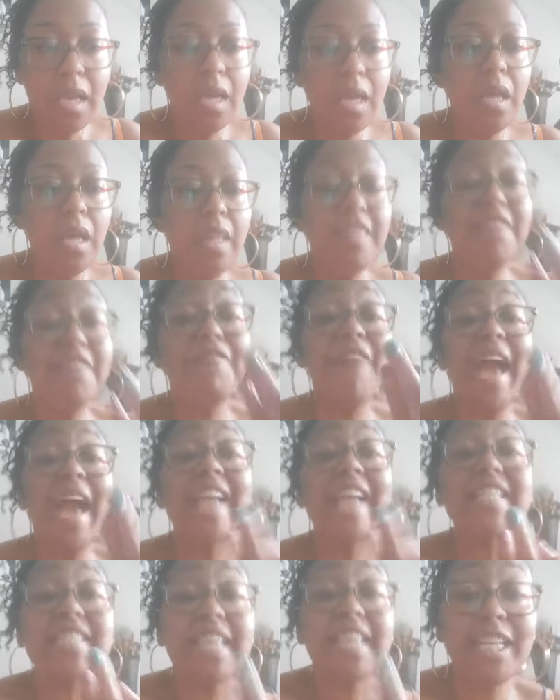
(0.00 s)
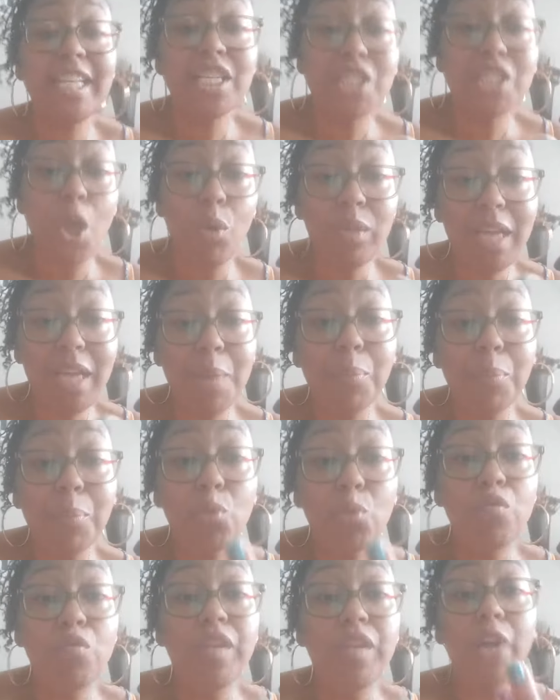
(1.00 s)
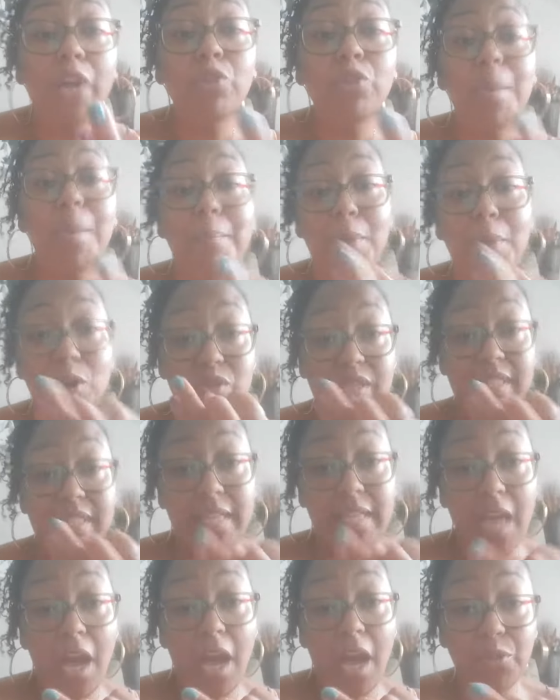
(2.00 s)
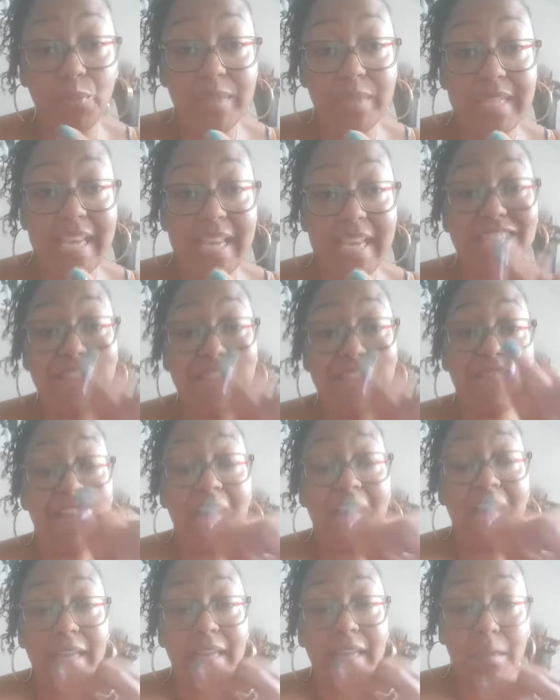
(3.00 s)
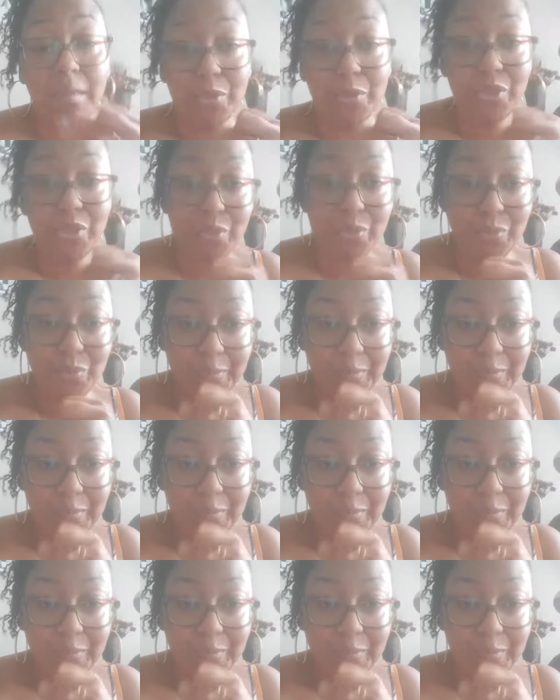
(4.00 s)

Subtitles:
The vaccine is only approved under emergency authorization. Fact number two.